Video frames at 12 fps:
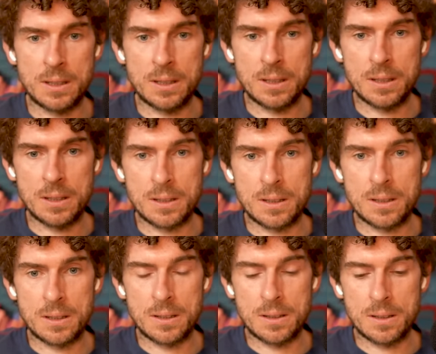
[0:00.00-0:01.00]

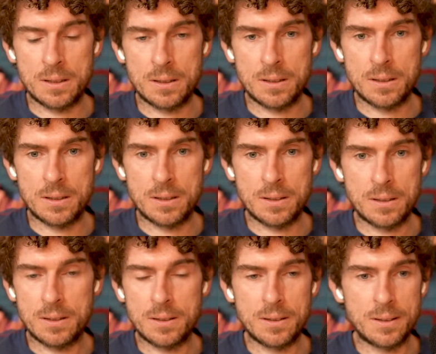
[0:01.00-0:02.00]

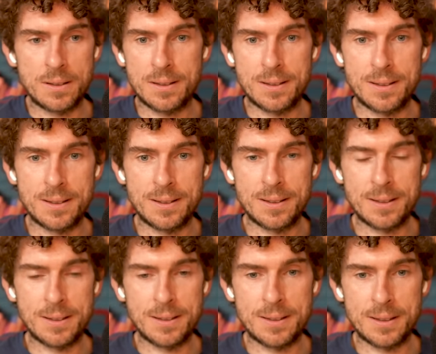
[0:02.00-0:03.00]

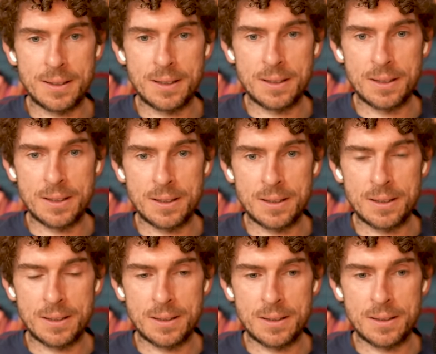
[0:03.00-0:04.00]

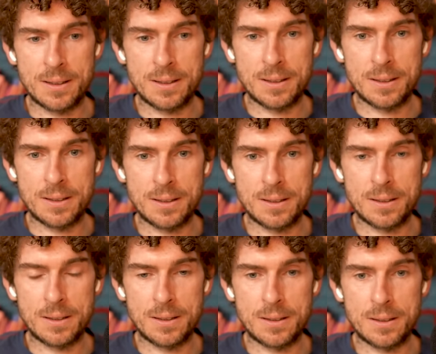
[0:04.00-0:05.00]

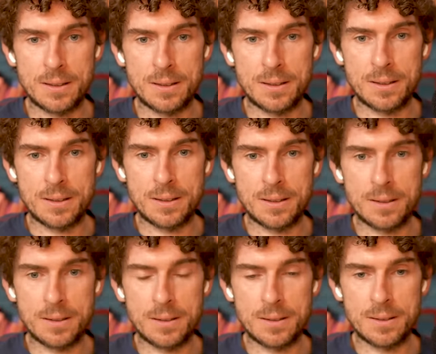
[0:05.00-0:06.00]

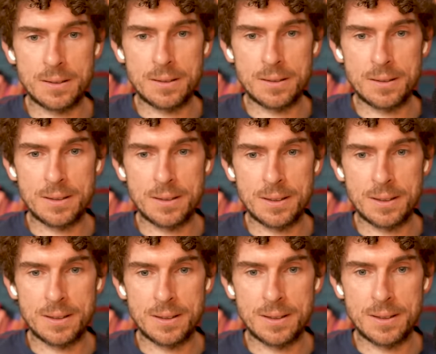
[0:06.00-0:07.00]

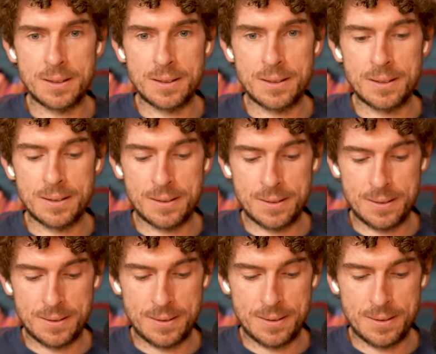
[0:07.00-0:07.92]
The person shown says nothing.